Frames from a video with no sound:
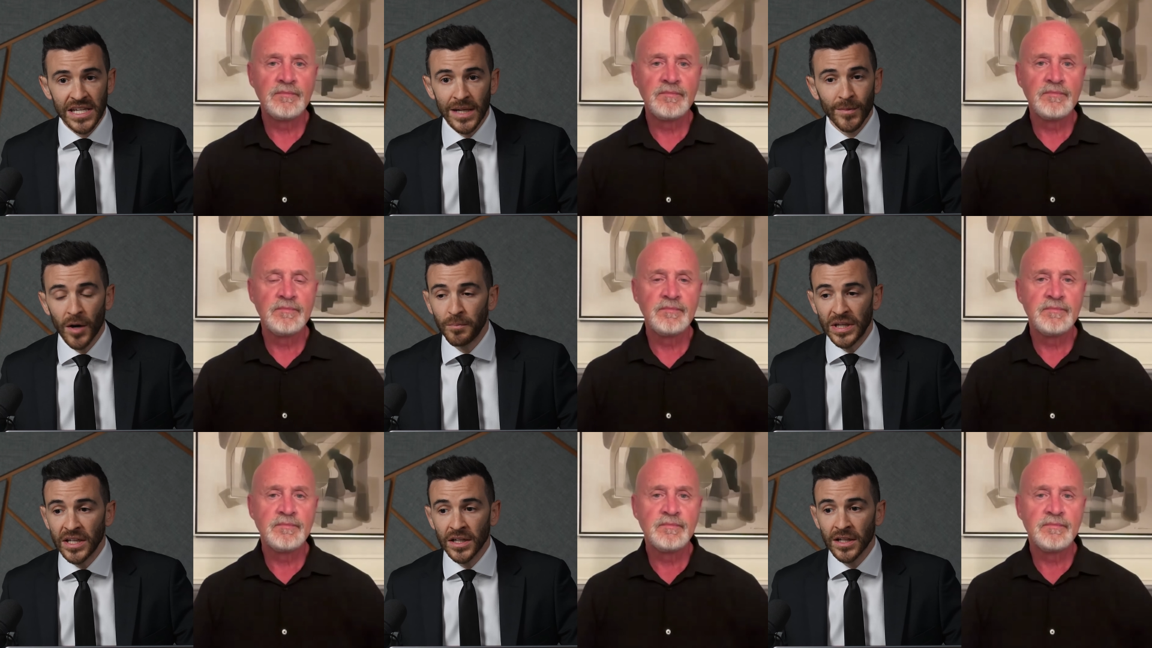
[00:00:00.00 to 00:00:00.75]
Speaker 1: team
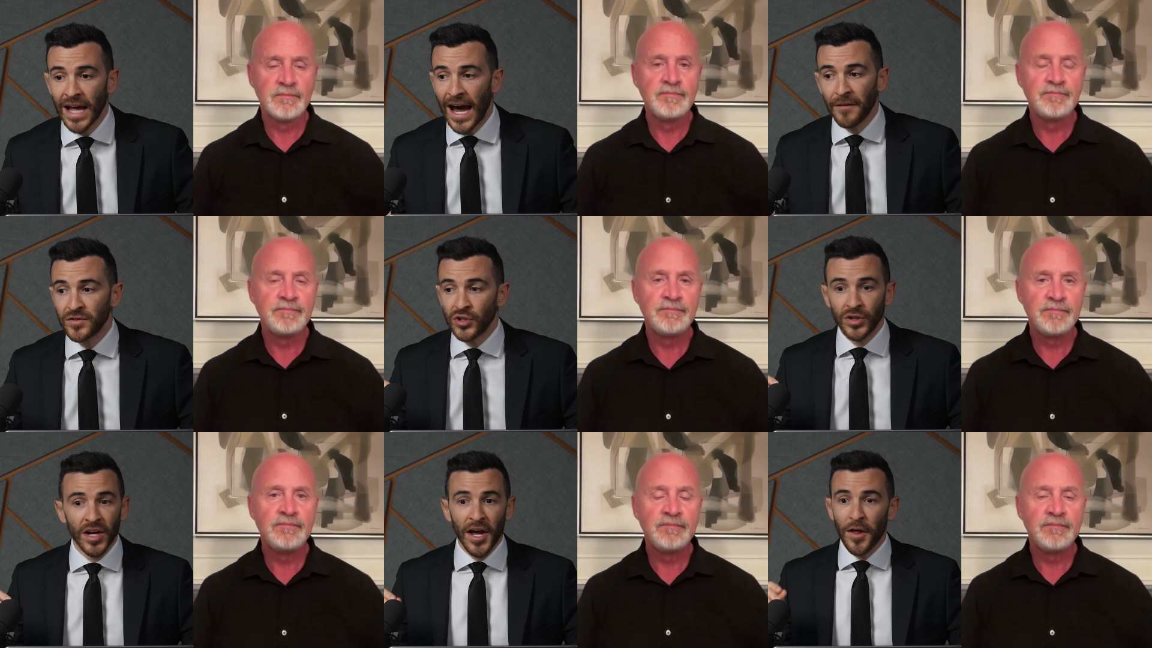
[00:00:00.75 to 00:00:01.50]
appeal
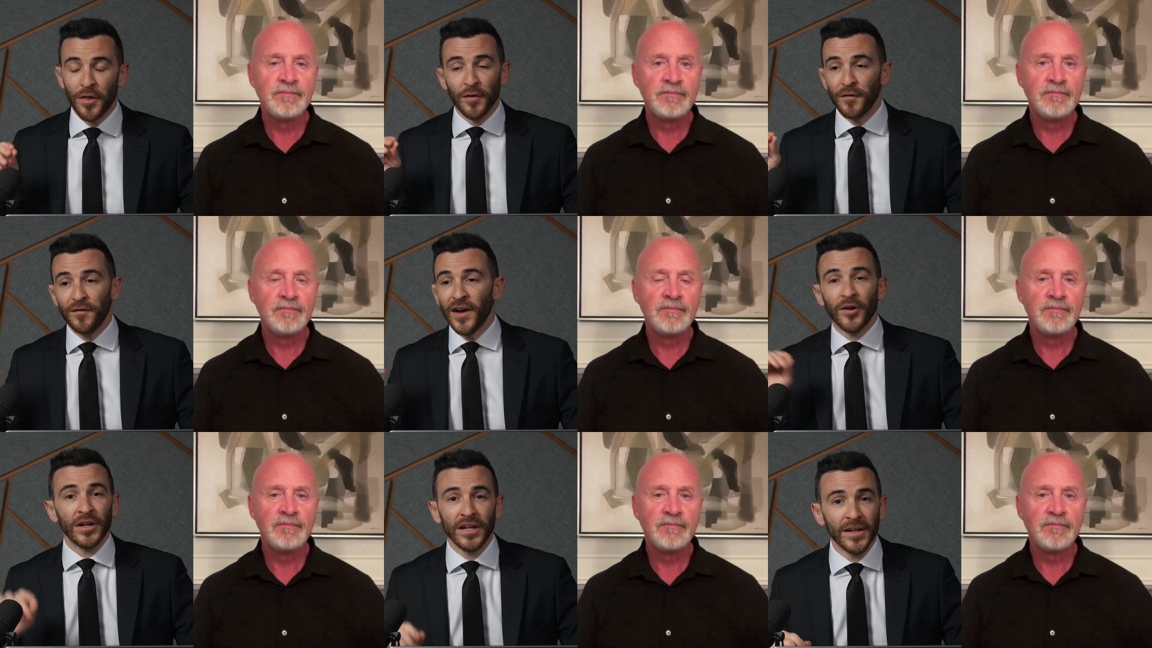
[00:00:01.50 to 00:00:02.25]
after the
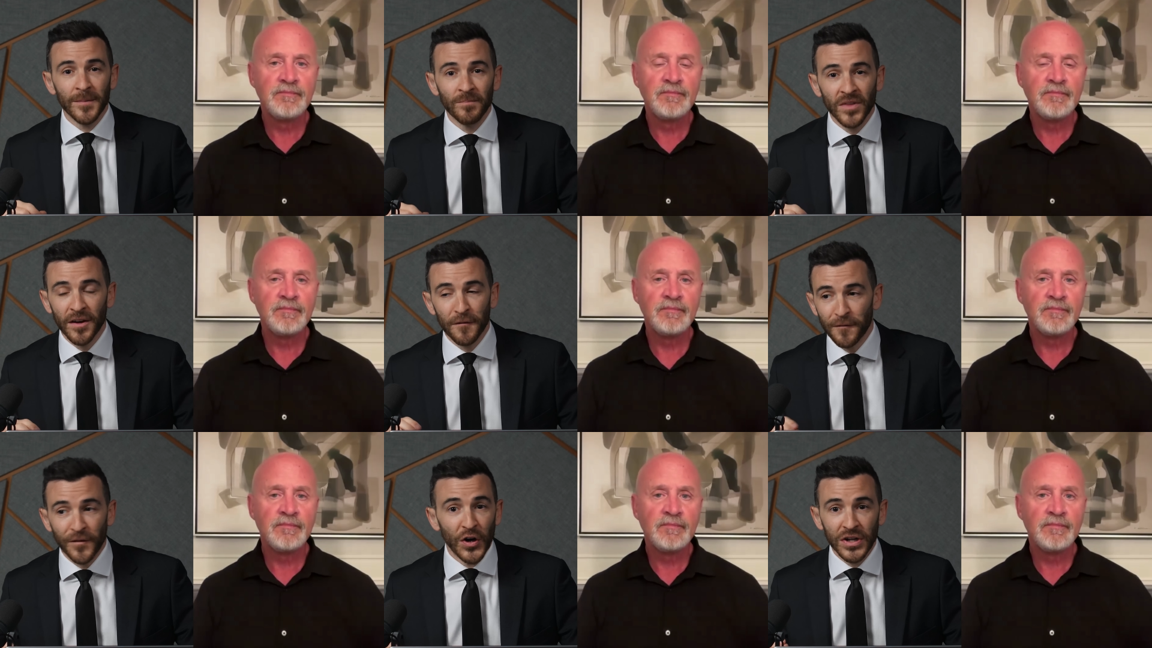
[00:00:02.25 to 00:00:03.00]
very
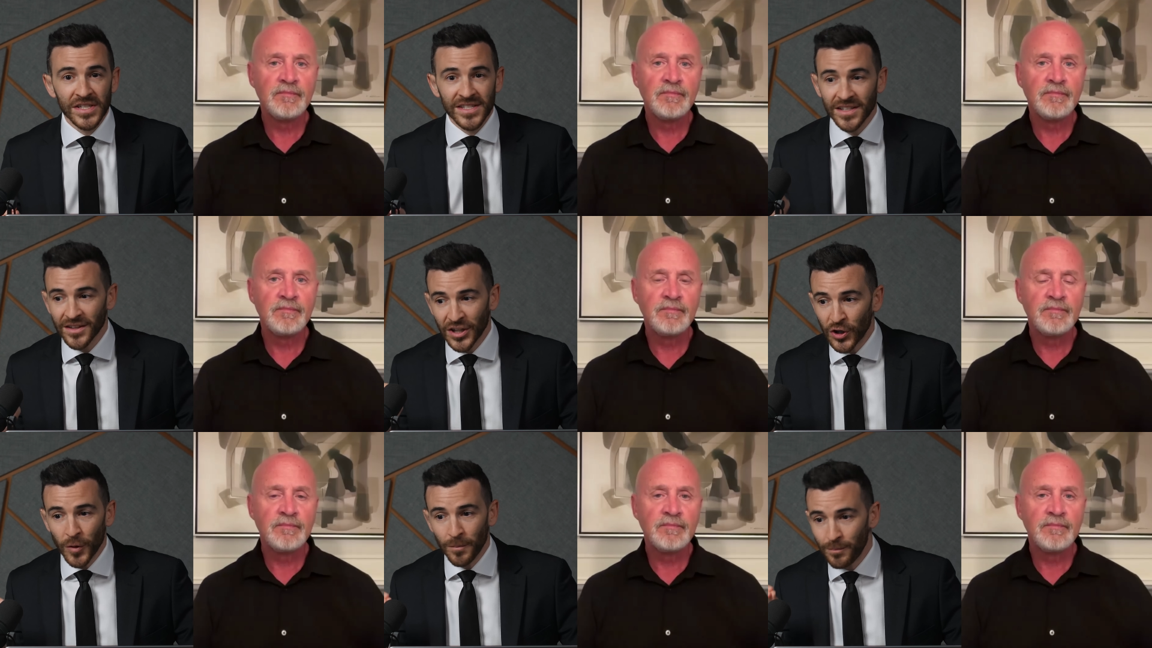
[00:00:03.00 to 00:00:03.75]
first
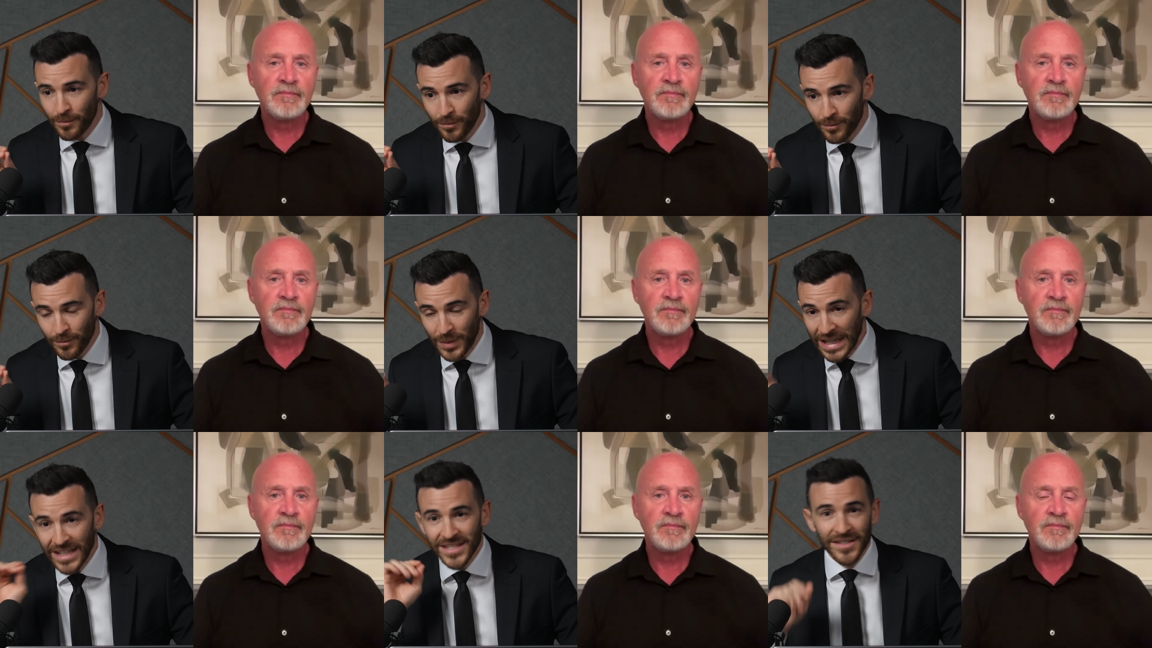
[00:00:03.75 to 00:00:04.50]
little
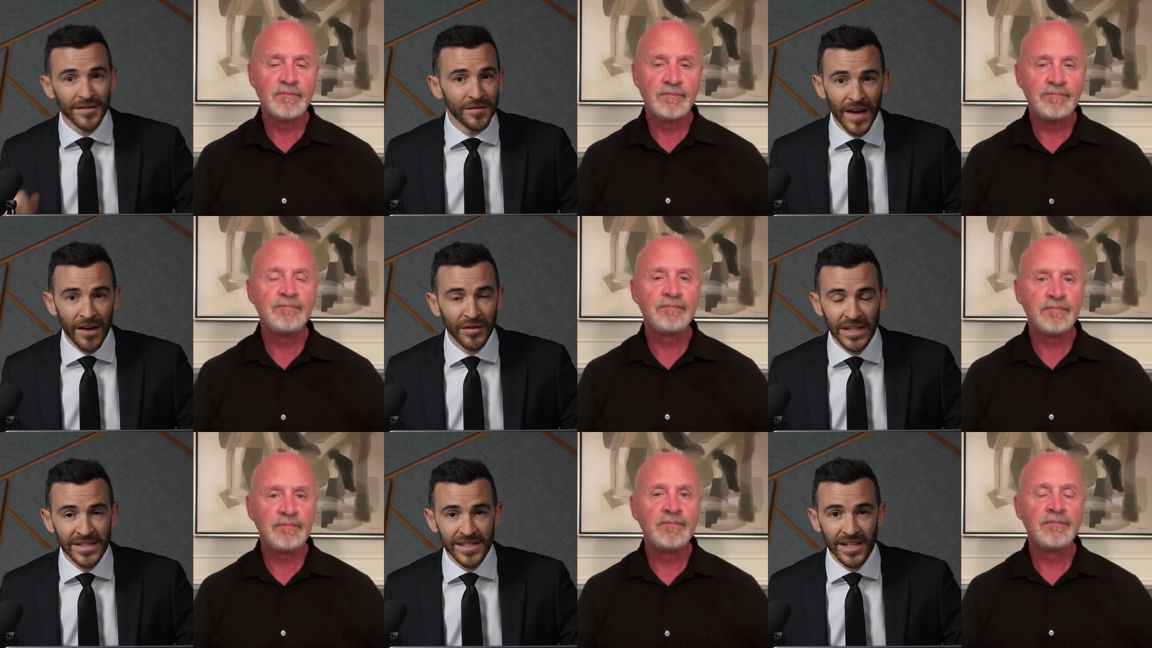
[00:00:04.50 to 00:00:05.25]
piece of
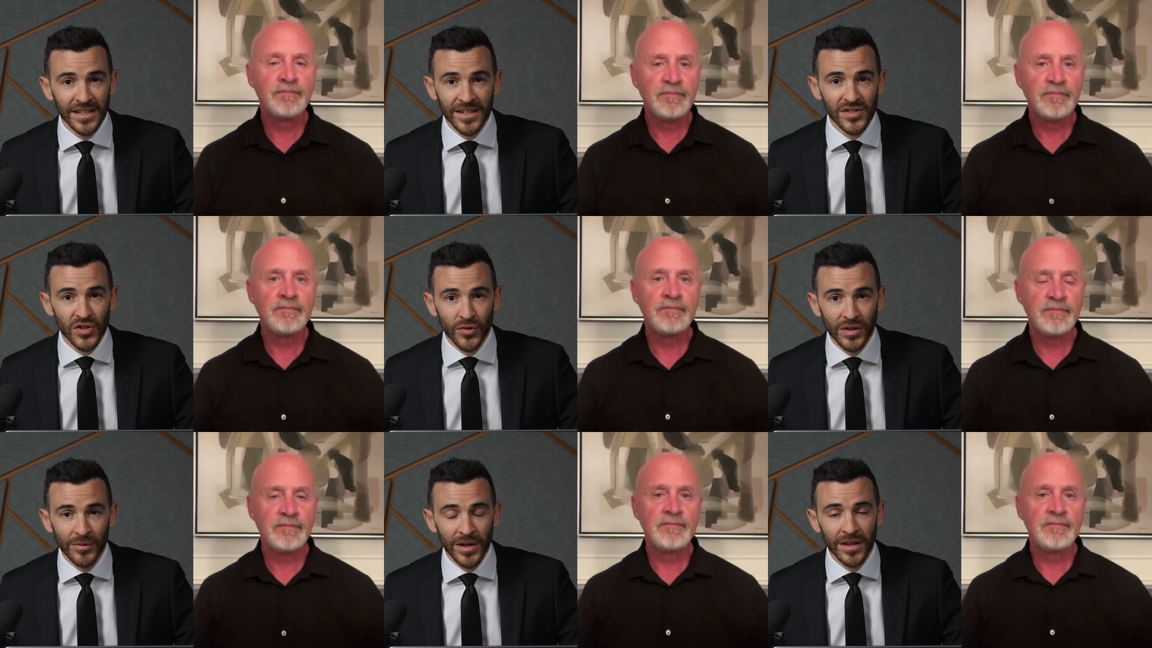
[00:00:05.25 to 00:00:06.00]
evidence that he doesn't
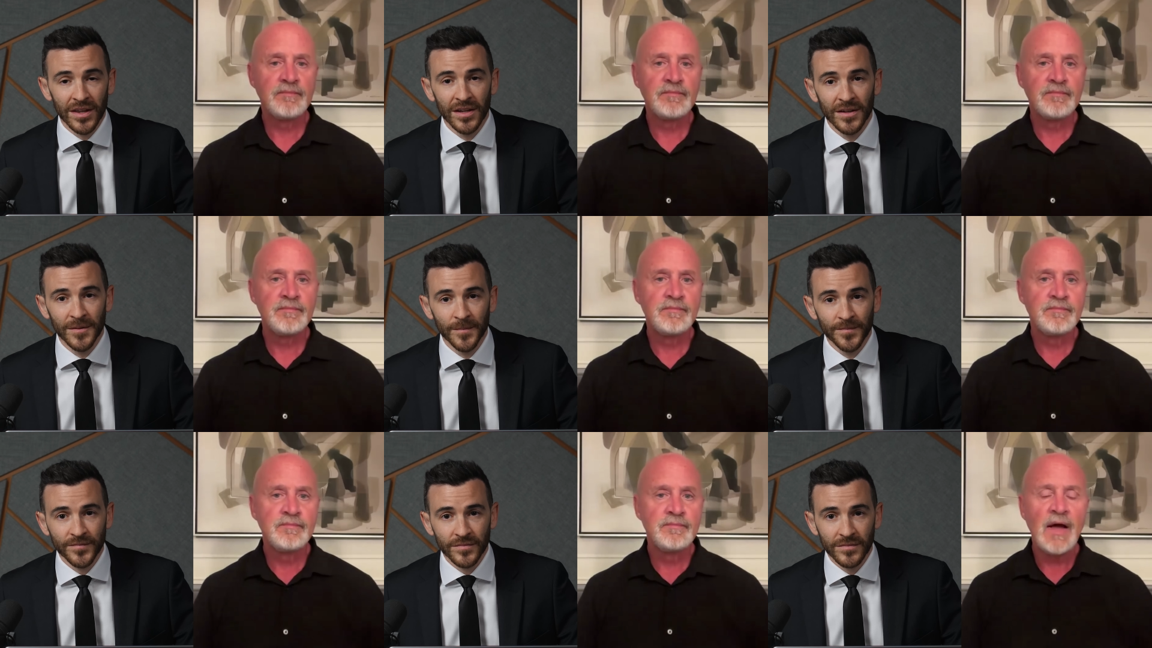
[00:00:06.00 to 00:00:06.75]
agree
Speaker 2: with?
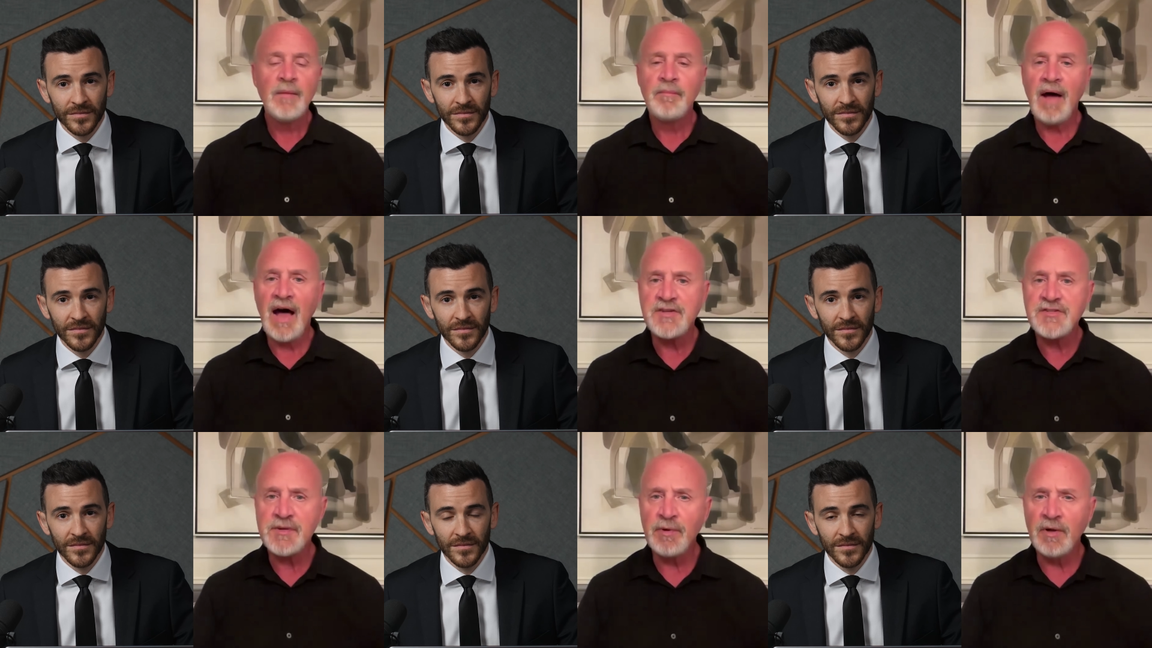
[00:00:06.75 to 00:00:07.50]

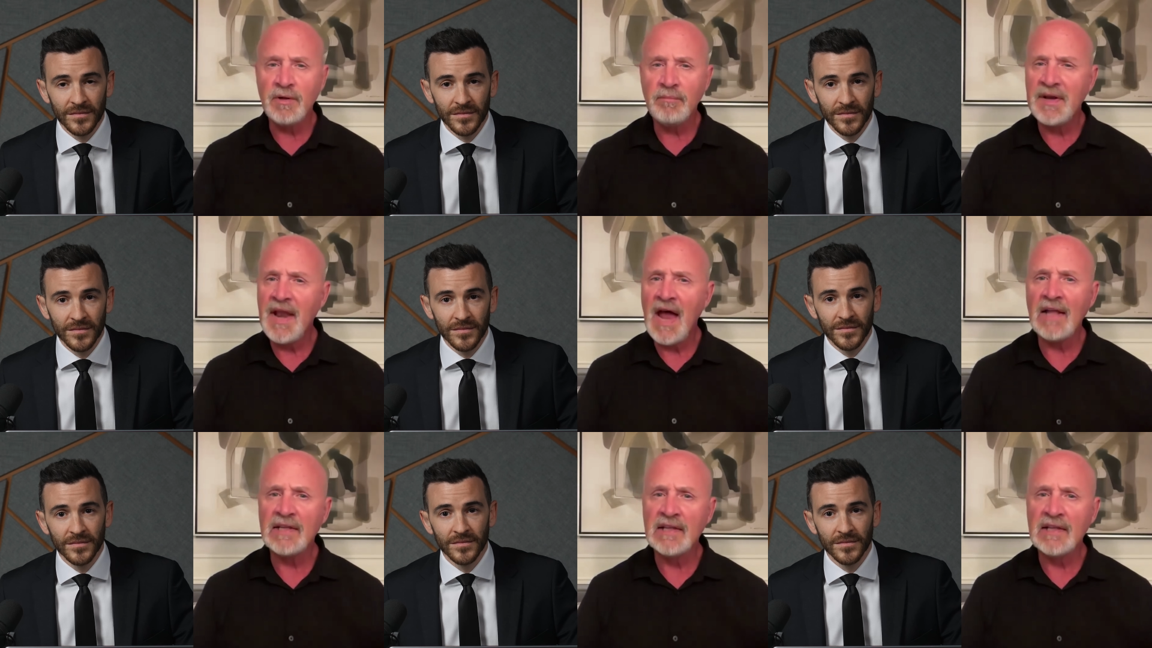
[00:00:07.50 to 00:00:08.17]
Possible, but not